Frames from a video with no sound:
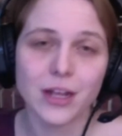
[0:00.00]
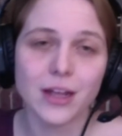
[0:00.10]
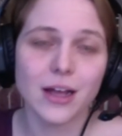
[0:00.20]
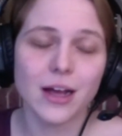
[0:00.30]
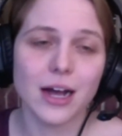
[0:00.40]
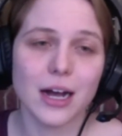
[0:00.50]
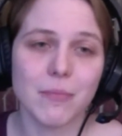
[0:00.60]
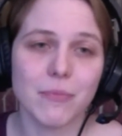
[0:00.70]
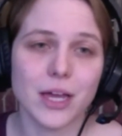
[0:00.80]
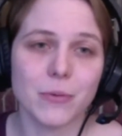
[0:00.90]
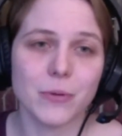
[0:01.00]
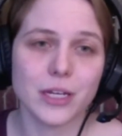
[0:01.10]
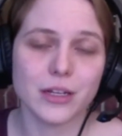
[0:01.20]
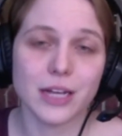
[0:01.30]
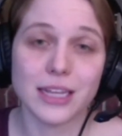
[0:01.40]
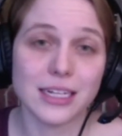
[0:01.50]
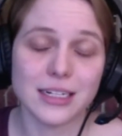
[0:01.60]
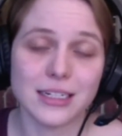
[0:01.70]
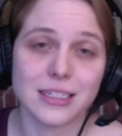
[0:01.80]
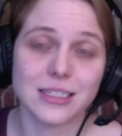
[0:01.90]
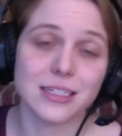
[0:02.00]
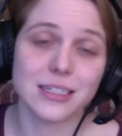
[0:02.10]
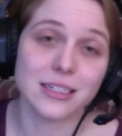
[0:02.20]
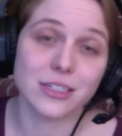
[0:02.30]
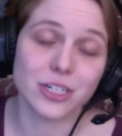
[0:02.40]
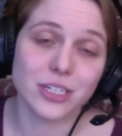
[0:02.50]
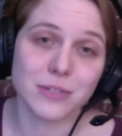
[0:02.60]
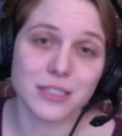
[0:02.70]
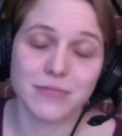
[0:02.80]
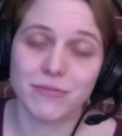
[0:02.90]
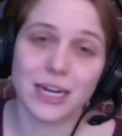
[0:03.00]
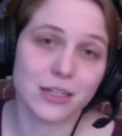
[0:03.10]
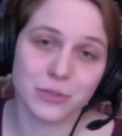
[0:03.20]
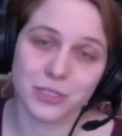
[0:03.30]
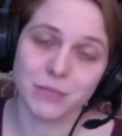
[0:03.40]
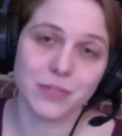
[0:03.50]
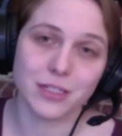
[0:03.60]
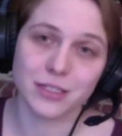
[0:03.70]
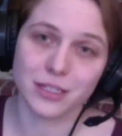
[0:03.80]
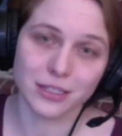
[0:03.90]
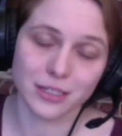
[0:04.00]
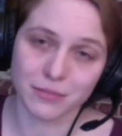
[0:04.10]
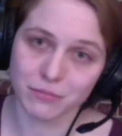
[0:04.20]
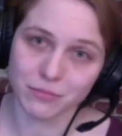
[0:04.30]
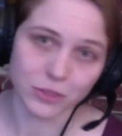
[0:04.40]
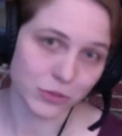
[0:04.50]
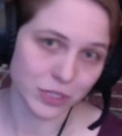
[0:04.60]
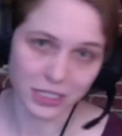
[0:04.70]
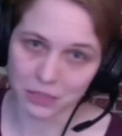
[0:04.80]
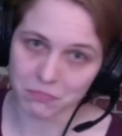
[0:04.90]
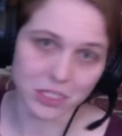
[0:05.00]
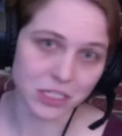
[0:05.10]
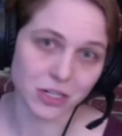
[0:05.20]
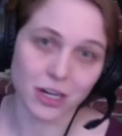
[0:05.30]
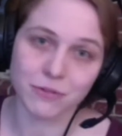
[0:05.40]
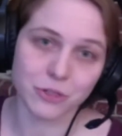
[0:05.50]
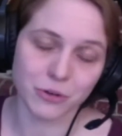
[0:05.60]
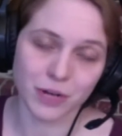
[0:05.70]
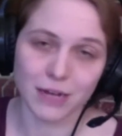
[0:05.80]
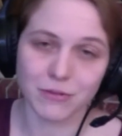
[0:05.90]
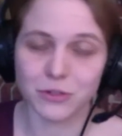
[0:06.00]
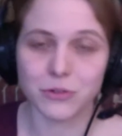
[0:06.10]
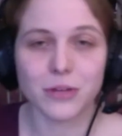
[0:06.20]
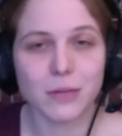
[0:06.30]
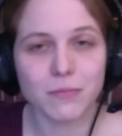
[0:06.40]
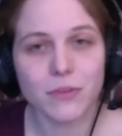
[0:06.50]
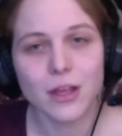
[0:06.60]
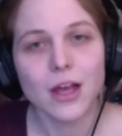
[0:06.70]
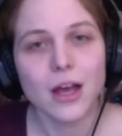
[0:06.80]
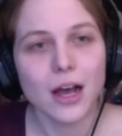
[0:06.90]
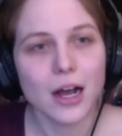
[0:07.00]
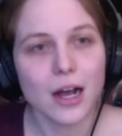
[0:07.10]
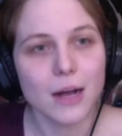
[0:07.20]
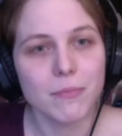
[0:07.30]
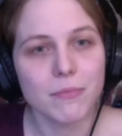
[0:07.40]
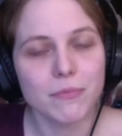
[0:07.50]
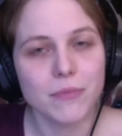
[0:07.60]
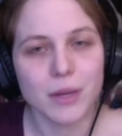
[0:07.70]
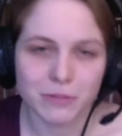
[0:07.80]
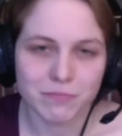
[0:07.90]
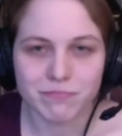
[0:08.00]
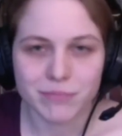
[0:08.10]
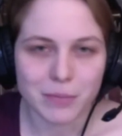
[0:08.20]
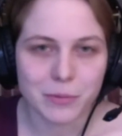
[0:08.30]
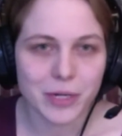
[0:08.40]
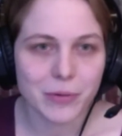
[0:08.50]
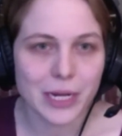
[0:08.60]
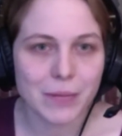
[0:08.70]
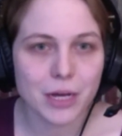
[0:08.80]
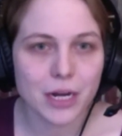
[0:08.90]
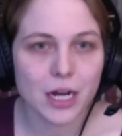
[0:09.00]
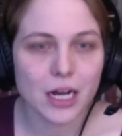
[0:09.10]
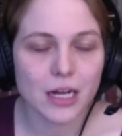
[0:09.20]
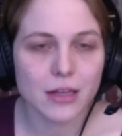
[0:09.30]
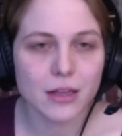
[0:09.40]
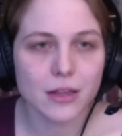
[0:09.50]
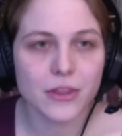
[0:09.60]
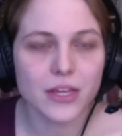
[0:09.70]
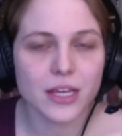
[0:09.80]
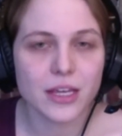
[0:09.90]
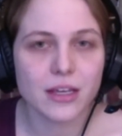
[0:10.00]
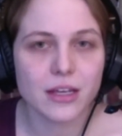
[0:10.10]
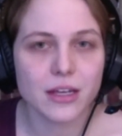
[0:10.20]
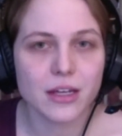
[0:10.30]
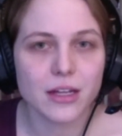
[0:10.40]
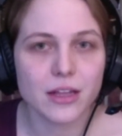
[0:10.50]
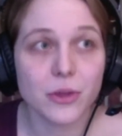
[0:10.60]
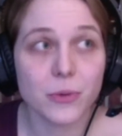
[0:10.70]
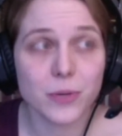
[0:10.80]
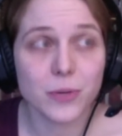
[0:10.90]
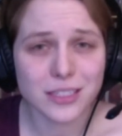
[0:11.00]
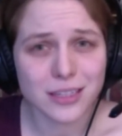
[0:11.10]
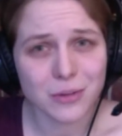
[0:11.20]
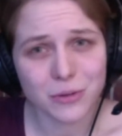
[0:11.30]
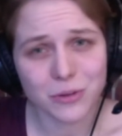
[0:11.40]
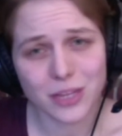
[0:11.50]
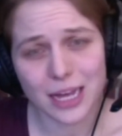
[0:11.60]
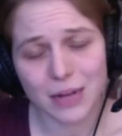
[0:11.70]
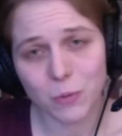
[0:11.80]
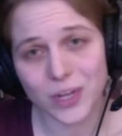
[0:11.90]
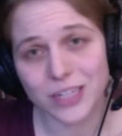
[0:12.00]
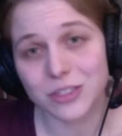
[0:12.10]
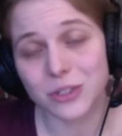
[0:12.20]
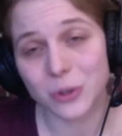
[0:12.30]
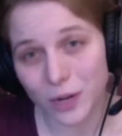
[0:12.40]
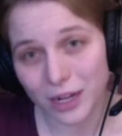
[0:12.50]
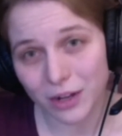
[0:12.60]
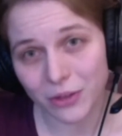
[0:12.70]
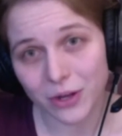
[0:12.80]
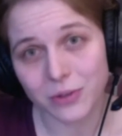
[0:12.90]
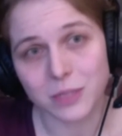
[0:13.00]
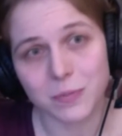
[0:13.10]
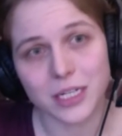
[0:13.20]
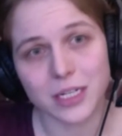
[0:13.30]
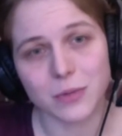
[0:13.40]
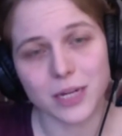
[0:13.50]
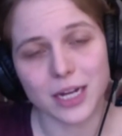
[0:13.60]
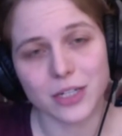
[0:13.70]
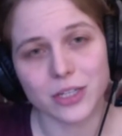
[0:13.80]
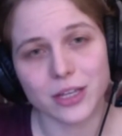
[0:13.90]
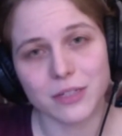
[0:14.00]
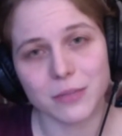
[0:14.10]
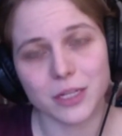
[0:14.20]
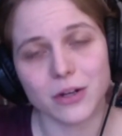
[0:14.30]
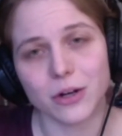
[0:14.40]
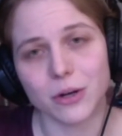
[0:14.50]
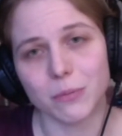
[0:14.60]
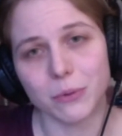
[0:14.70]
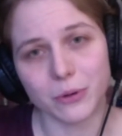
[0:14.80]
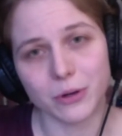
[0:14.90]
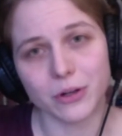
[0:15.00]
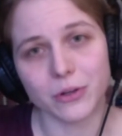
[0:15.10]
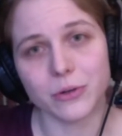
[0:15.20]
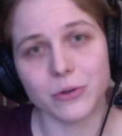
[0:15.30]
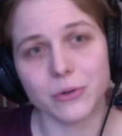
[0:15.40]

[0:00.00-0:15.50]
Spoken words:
and they didn't need to see any adjustments. In fact, there were some things they said, you can take these off, you don't have to do them, and we kept them anyway. But the reason that went so well, though, is because we actually have somebody on our board who